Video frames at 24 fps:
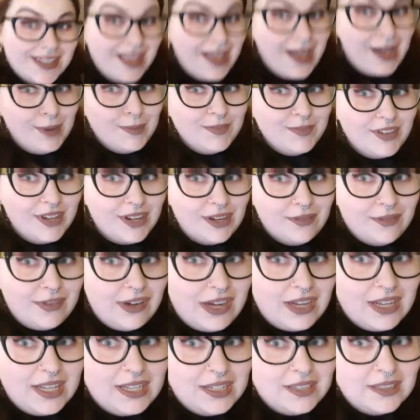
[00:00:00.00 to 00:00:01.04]
apple
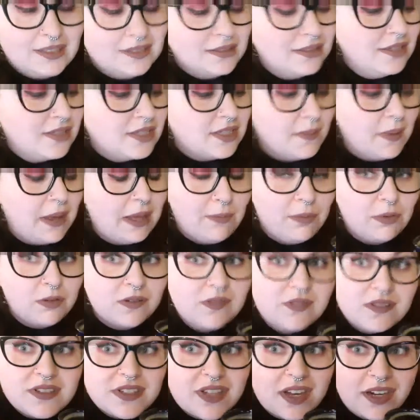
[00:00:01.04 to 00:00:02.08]
wine, some
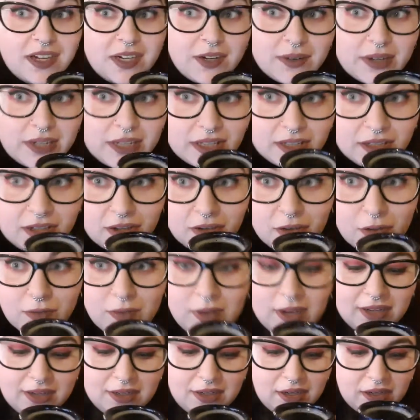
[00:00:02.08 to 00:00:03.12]
apple cidery, Greek
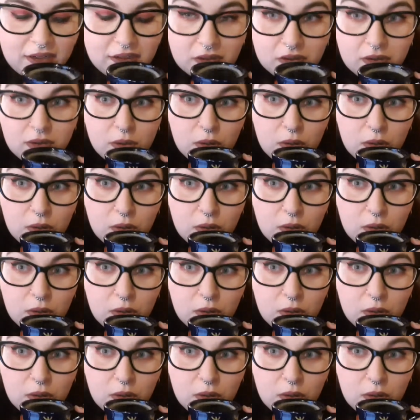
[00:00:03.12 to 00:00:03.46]
wine, and